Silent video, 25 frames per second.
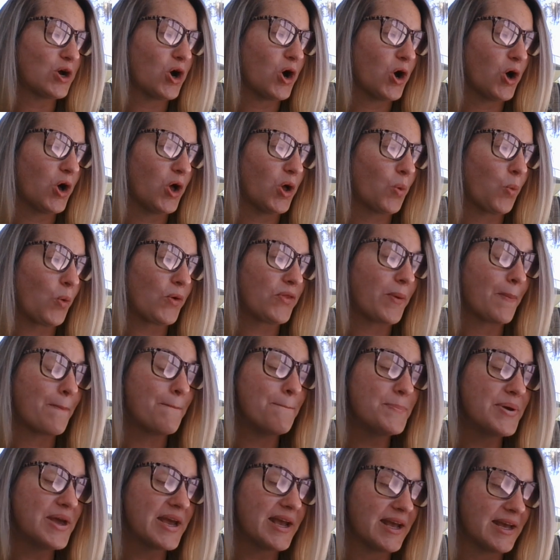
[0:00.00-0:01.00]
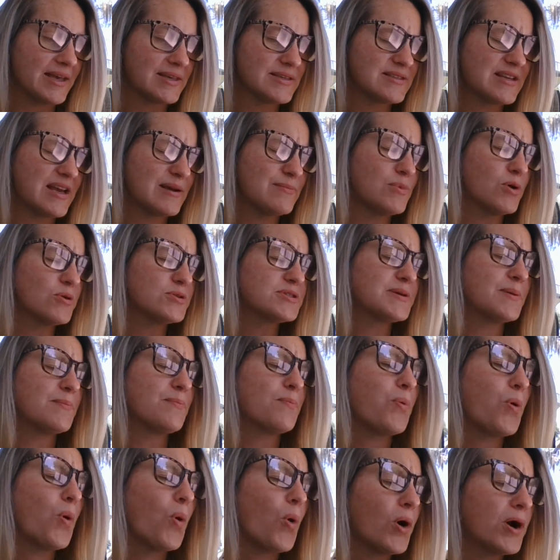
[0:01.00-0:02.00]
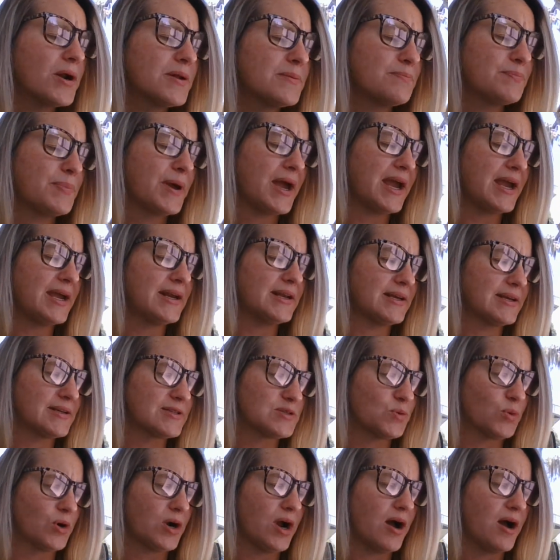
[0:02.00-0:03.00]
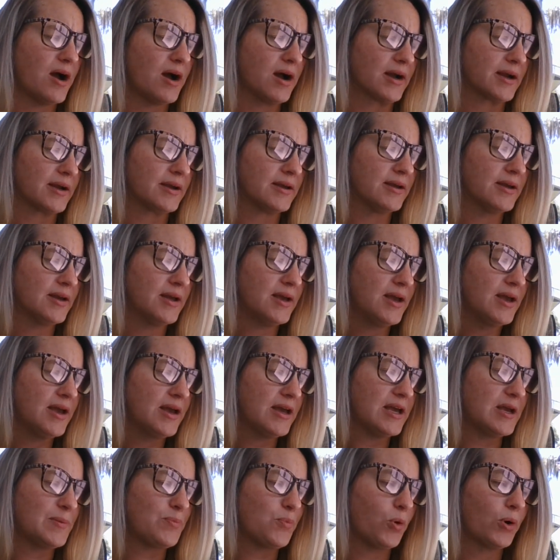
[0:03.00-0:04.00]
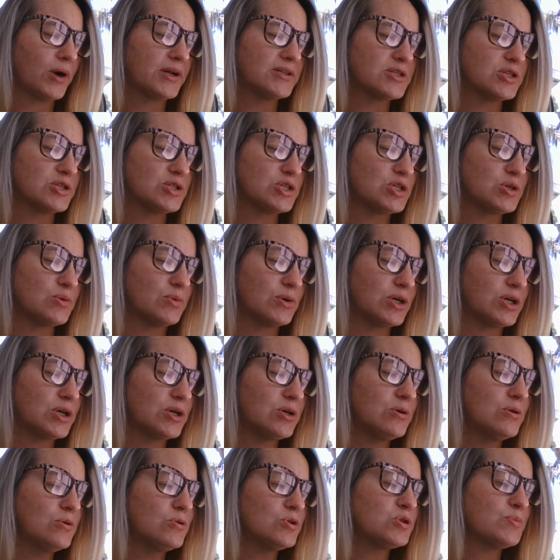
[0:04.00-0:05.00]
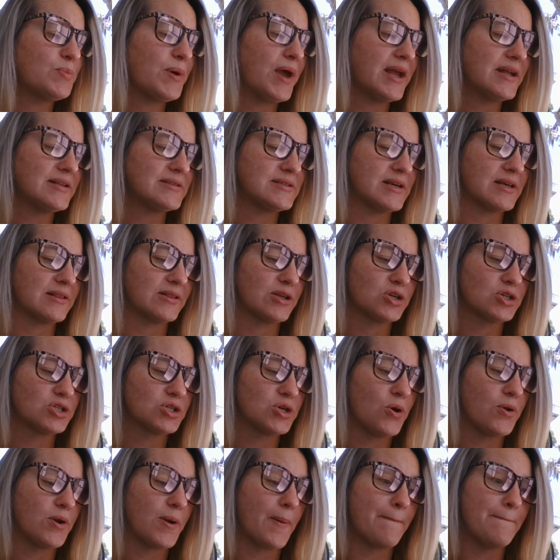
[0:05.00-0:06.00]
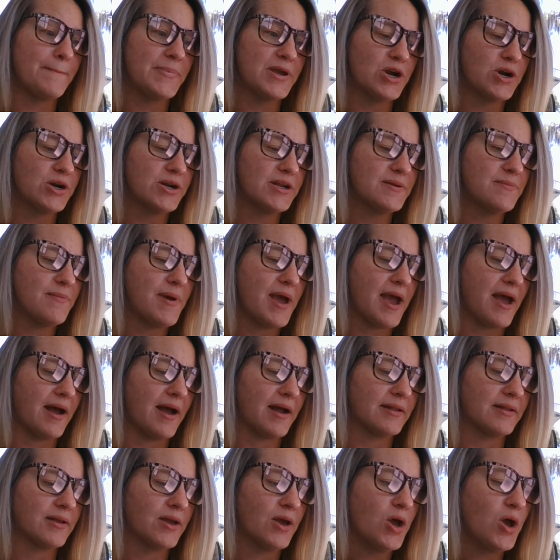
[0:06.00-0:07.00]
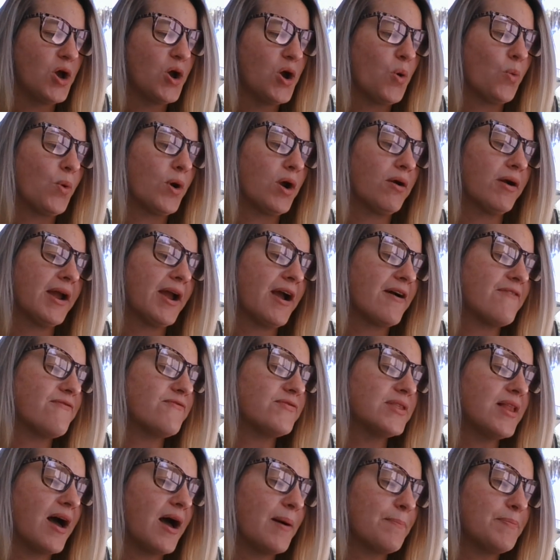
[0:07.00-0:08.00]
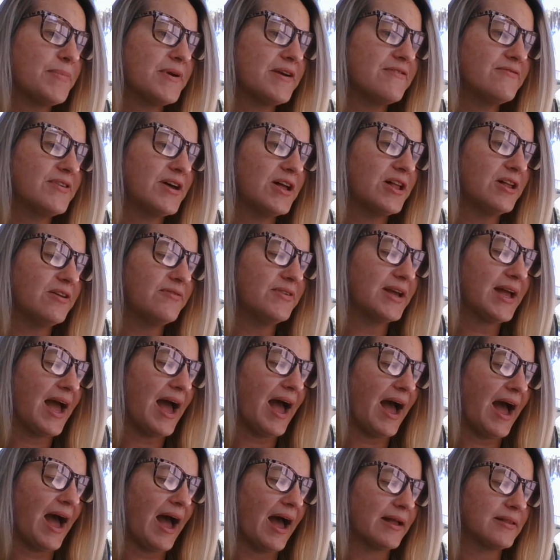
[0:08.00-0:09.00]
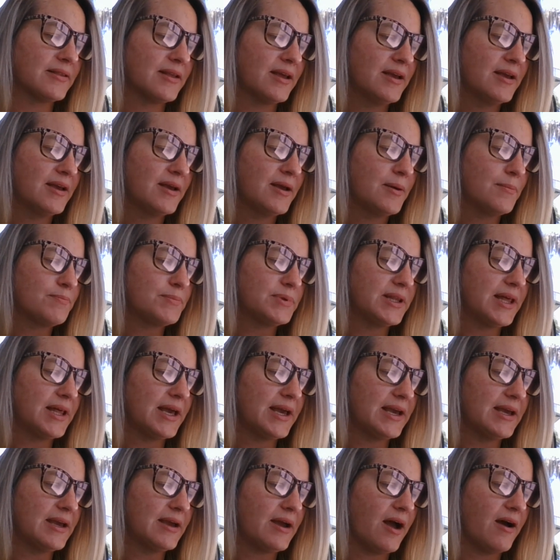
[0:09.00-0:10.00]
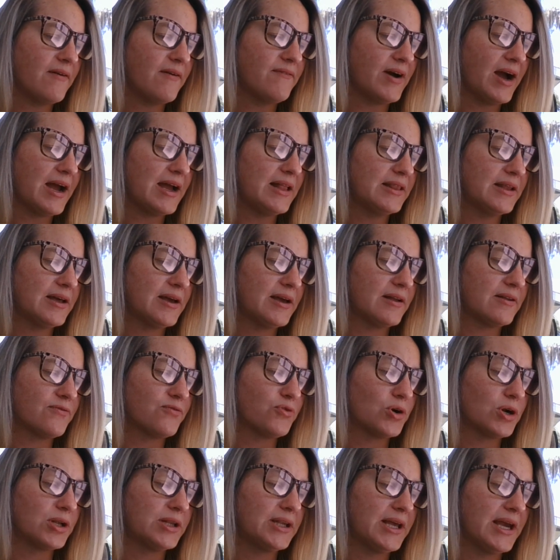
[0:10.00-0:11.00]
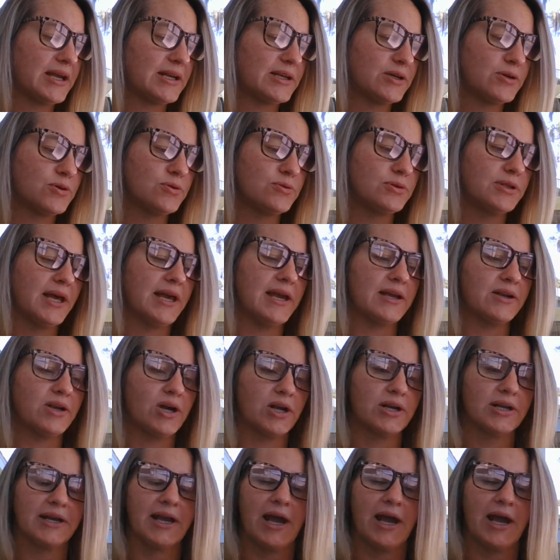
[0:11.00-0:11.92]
hall where the biggest and most important paintings were hung. He pointed to a huge painting that showed a bearded man wearing a floppy velvet hat playing a violin for a lady who laid on a